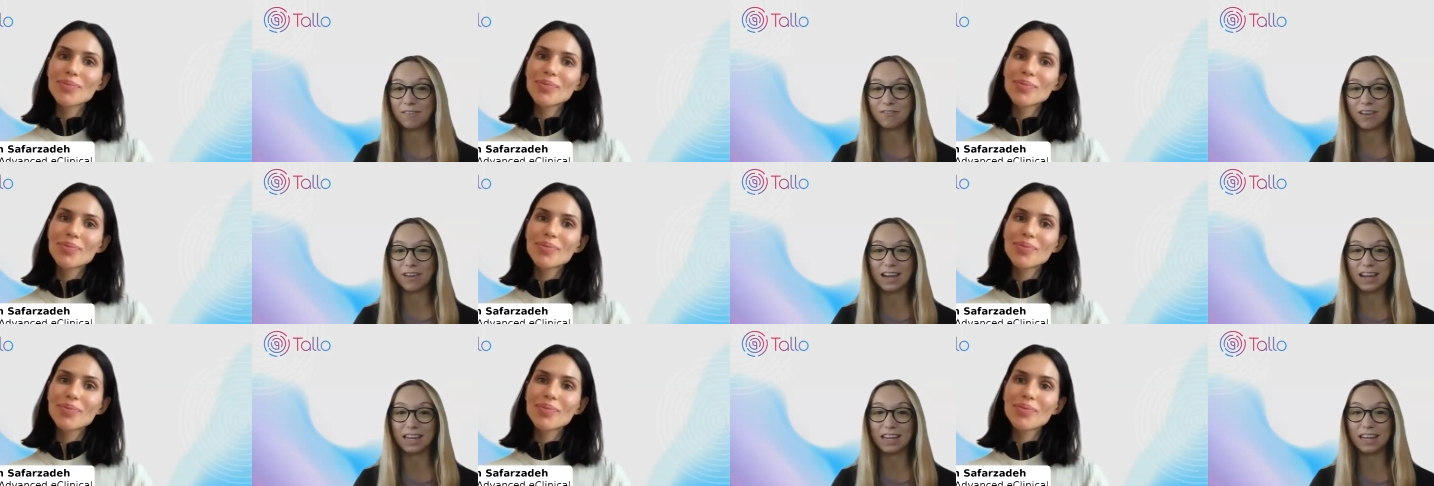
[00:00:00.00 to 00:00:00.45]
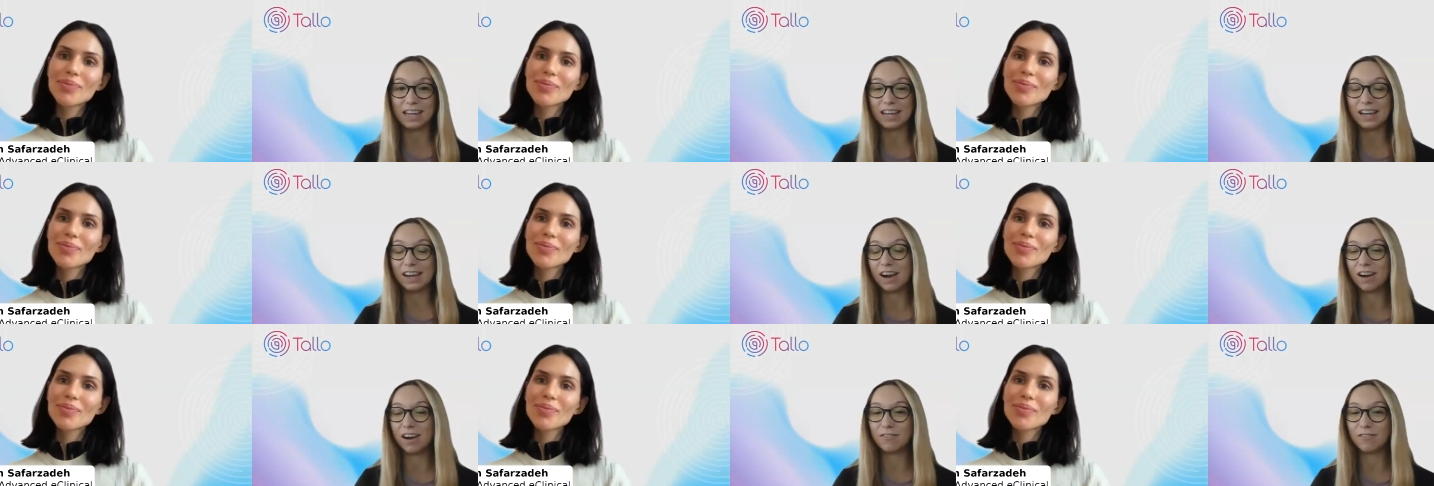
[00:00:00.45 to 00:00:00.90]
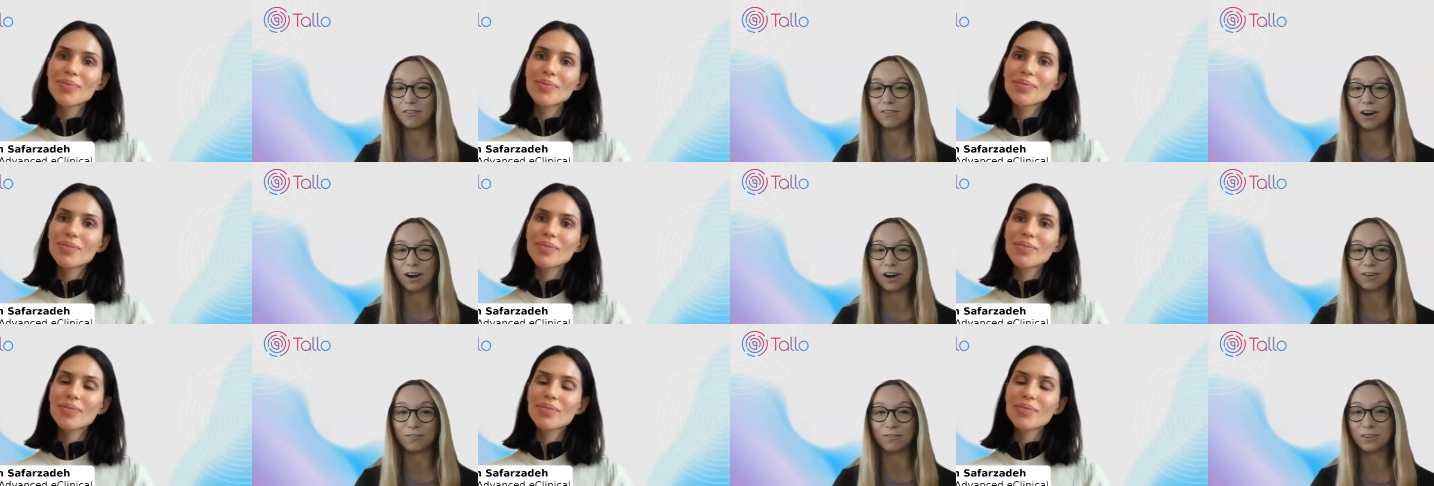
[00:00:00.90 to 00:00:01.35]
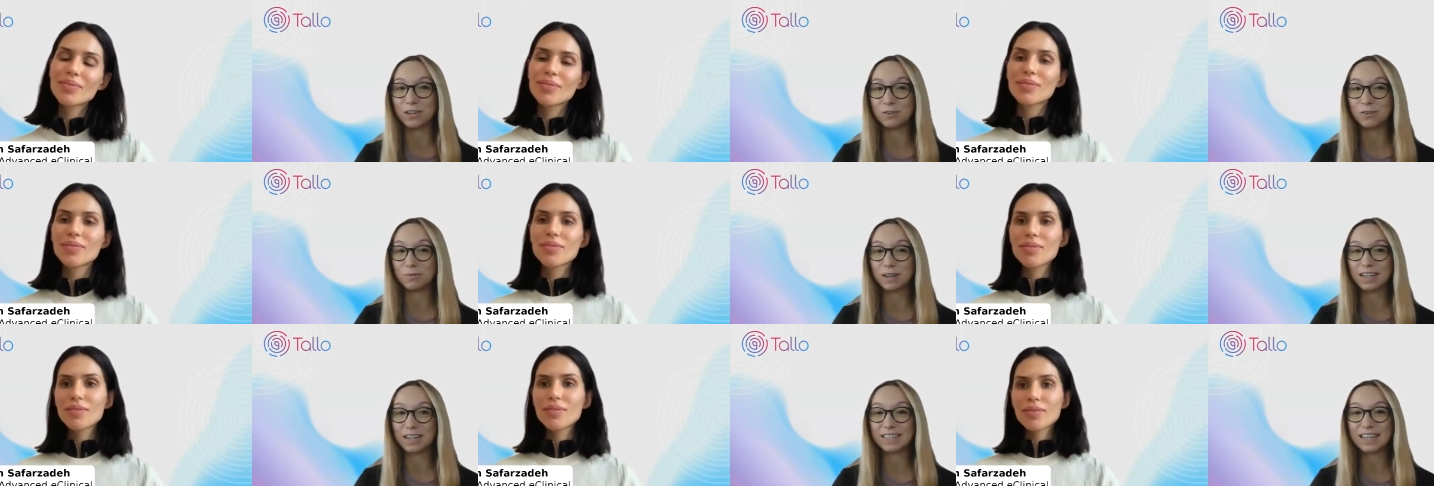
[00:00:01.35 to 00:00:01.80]
Speaker 1: If any of our
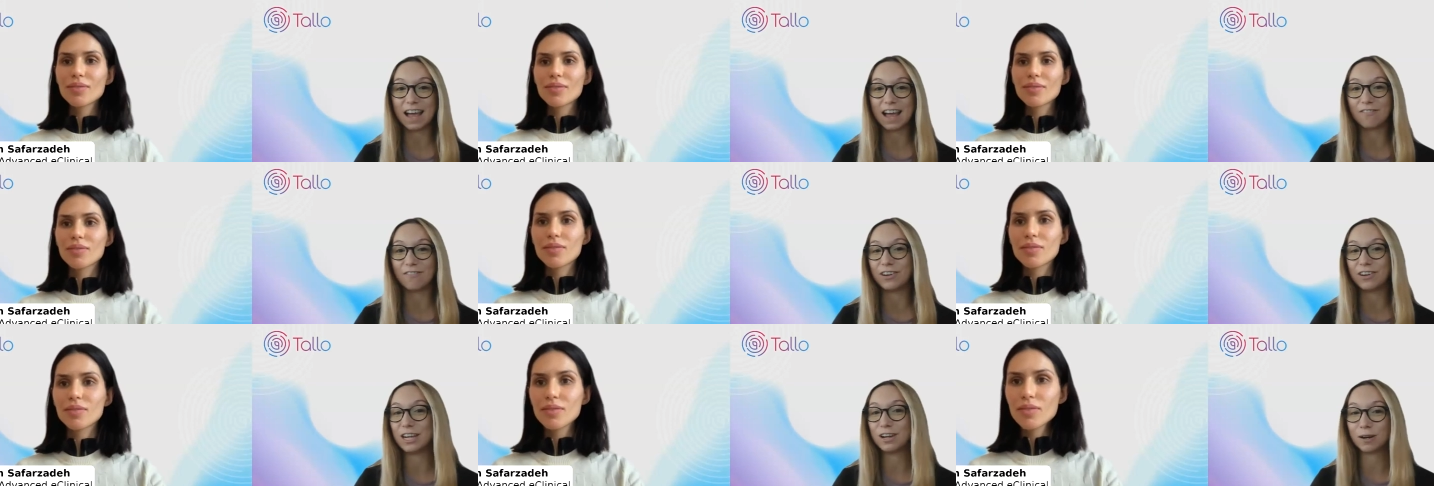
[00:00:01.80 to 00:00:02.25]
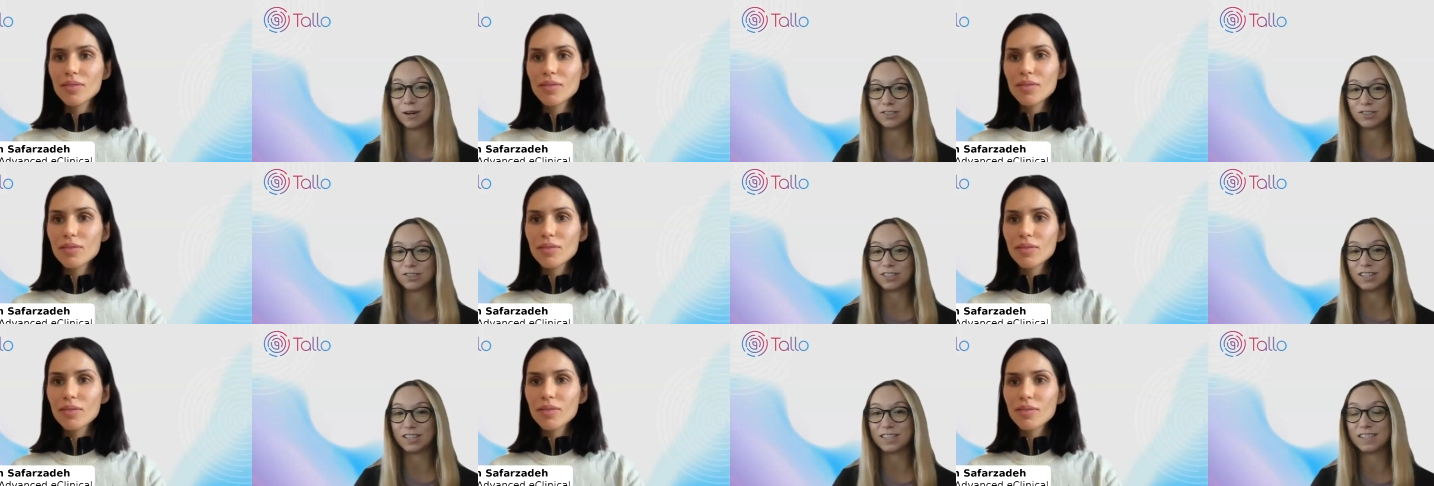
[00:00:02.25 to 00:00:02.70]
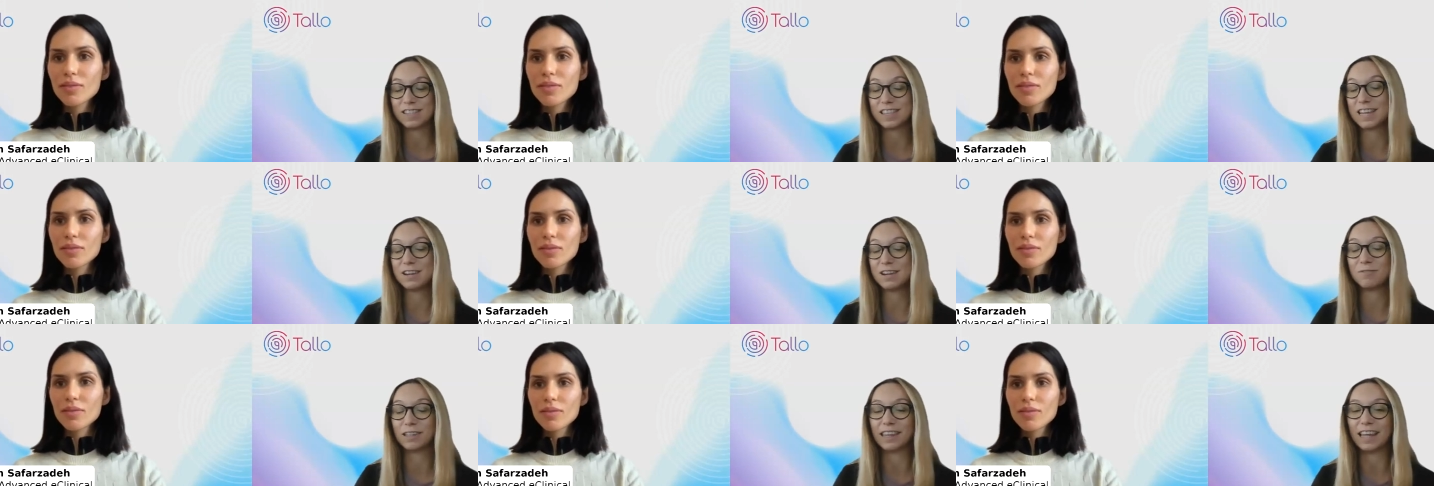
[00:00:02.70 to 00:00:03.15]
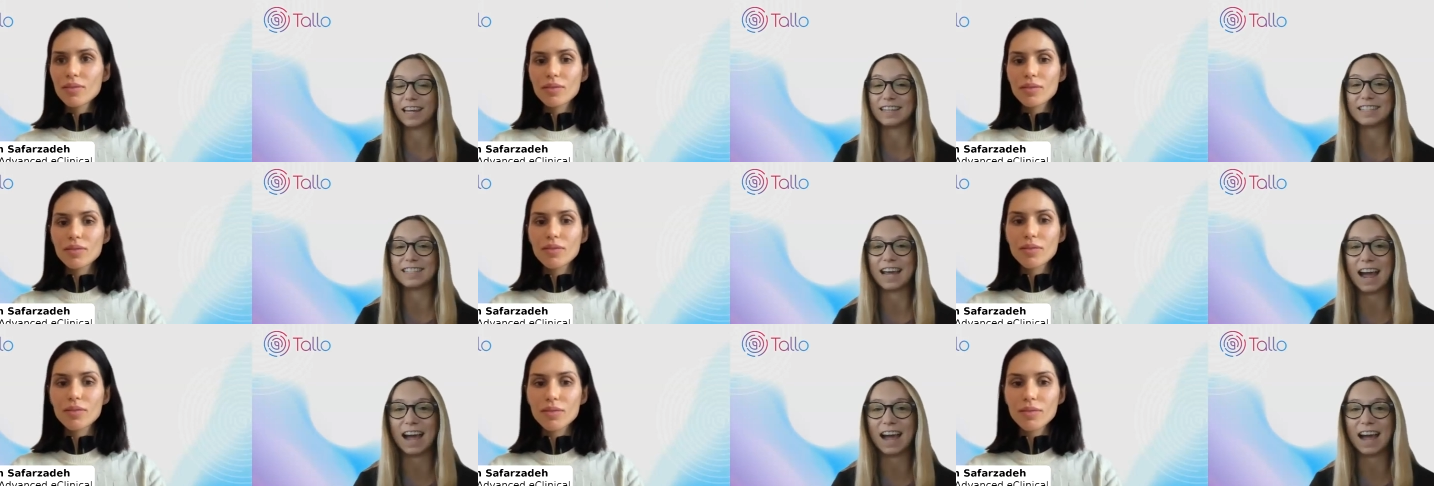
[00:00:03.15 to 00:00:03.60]
viewers have any questions that you would
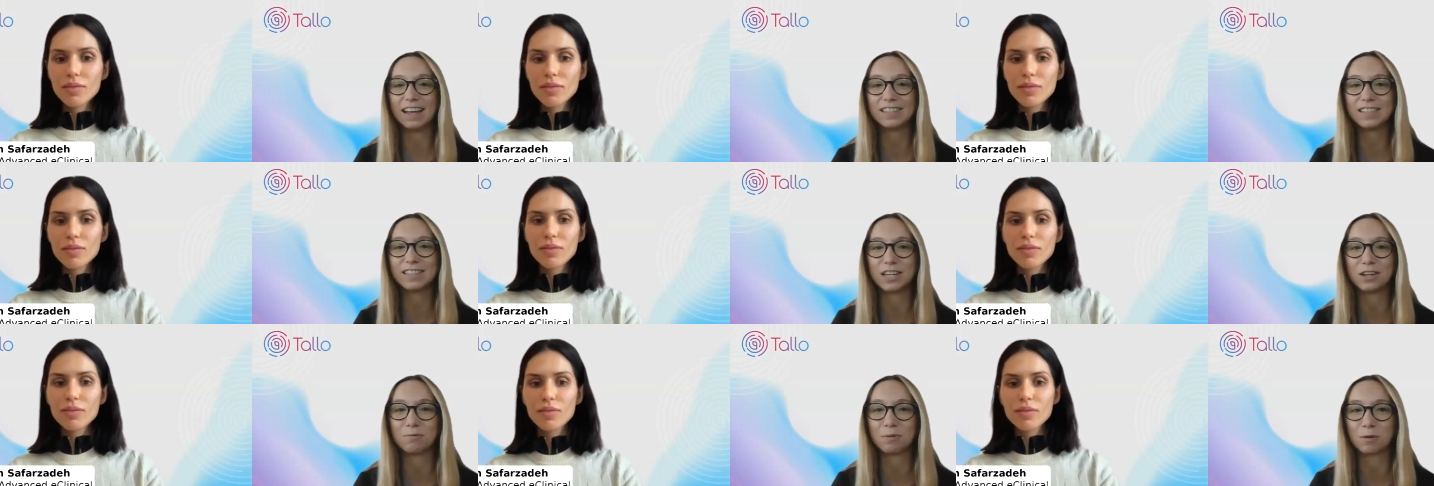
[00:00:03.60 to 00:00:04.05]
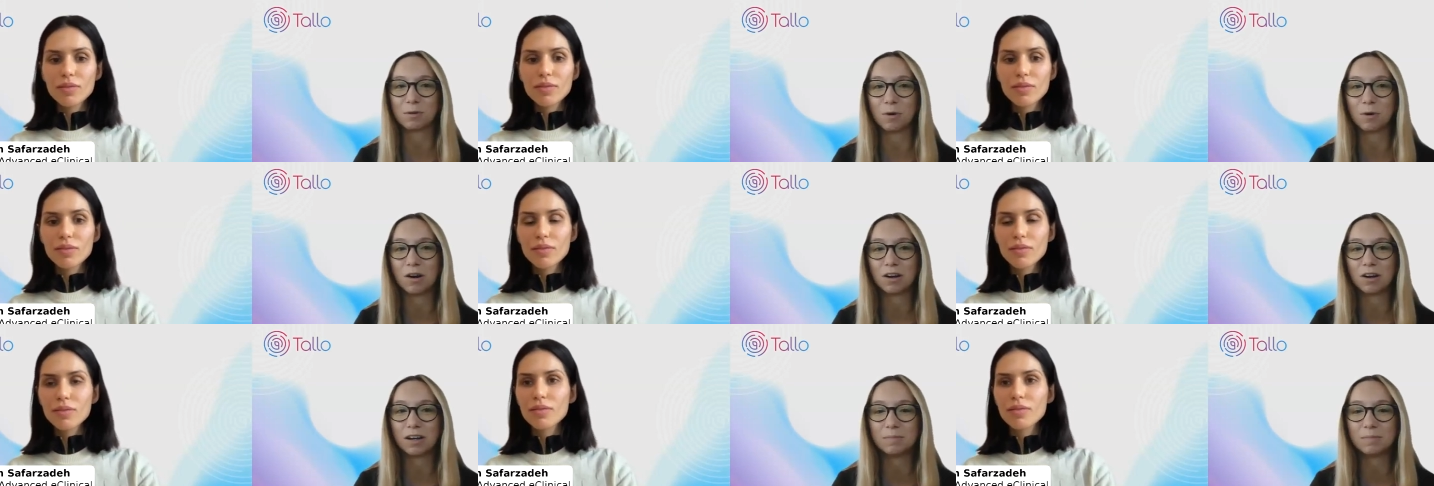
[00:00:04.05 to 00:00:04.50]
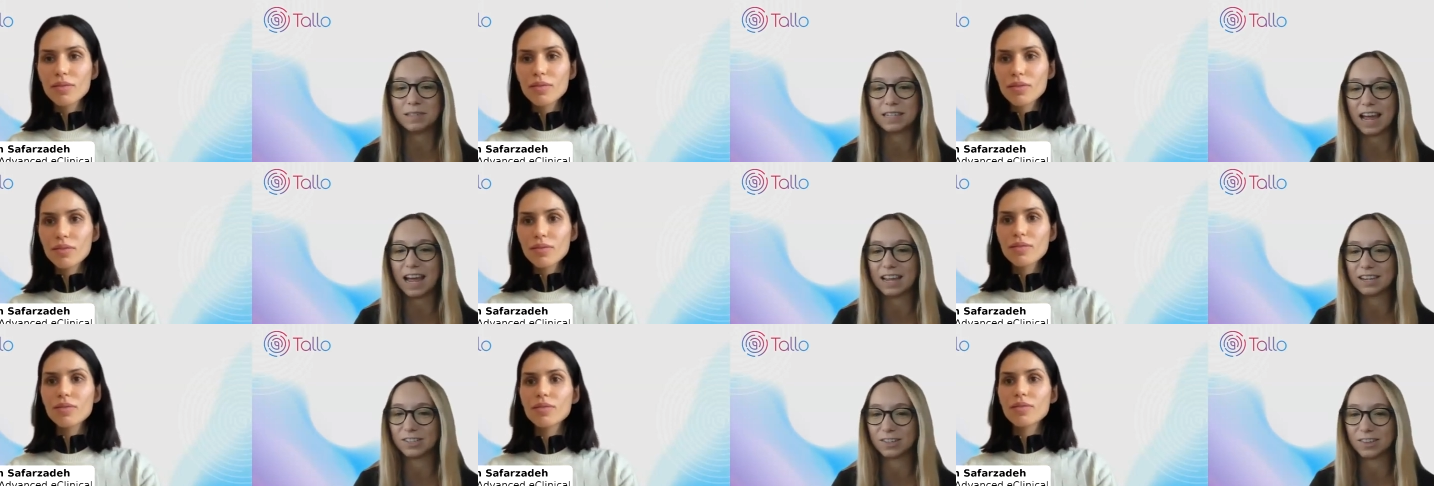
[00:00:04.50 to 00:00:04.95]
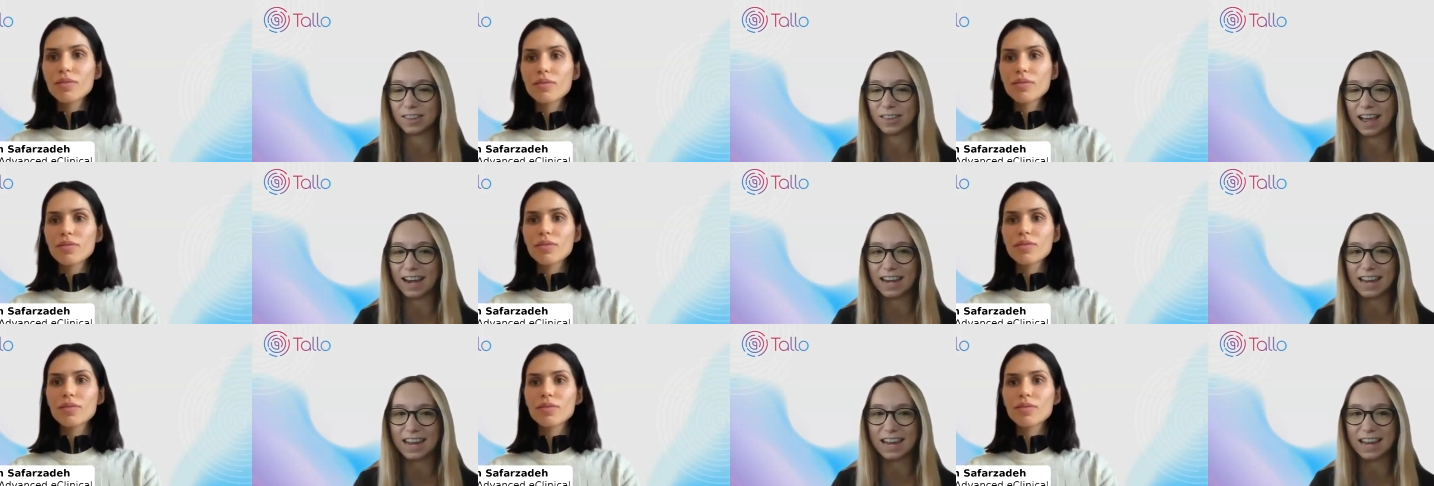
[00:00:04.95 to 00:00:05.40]
like to ask, you are welcome to enter
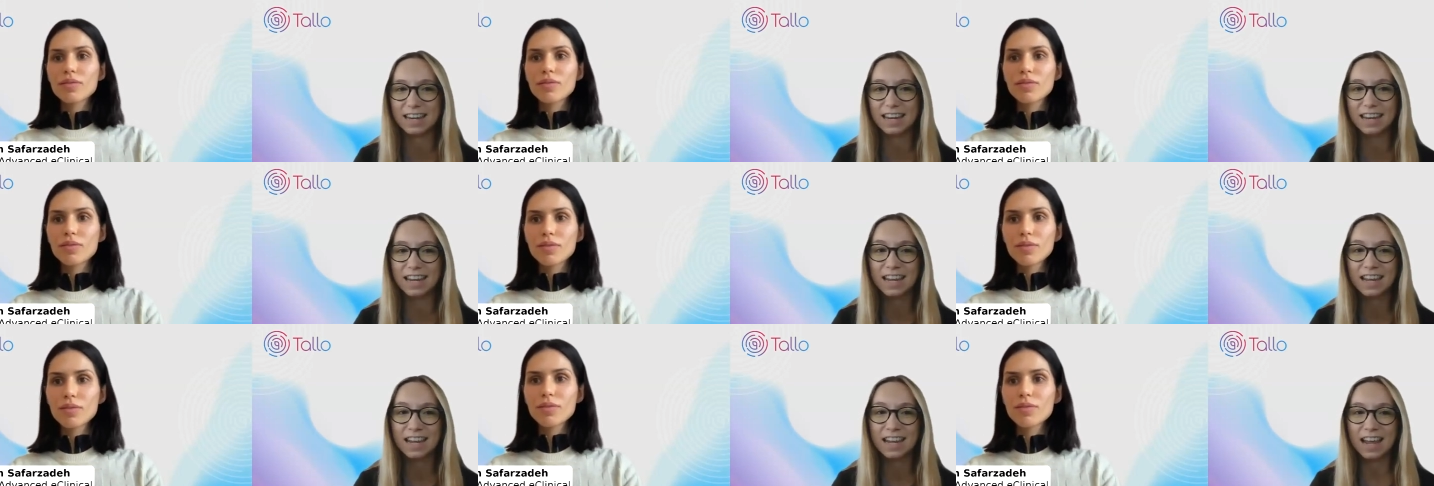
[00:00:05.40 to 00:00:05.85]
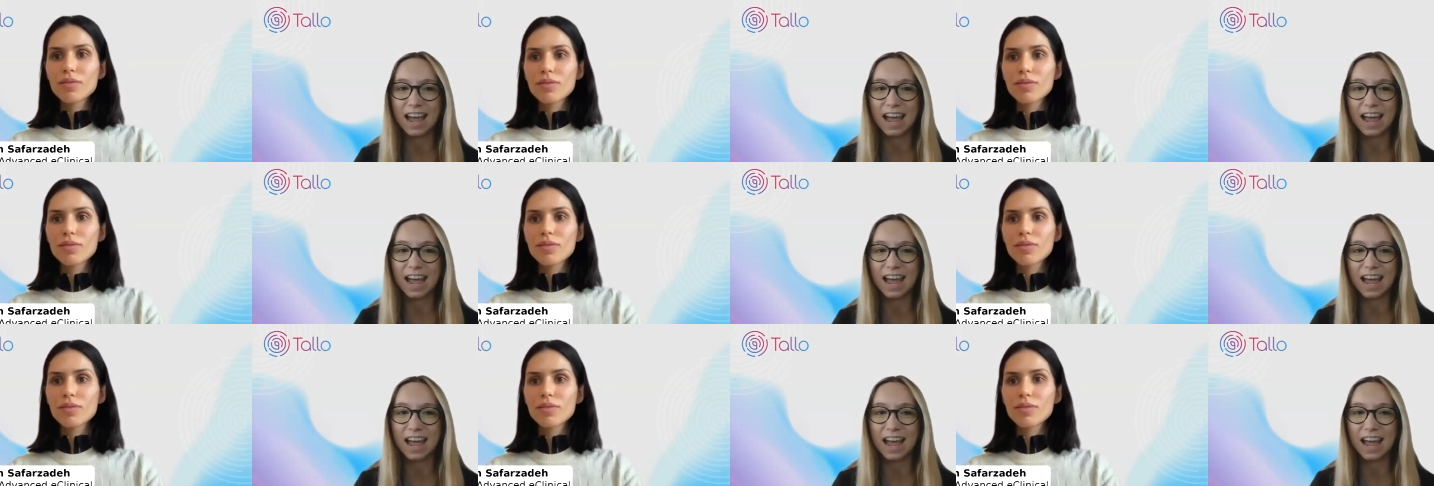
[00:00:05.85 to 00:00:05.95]
that in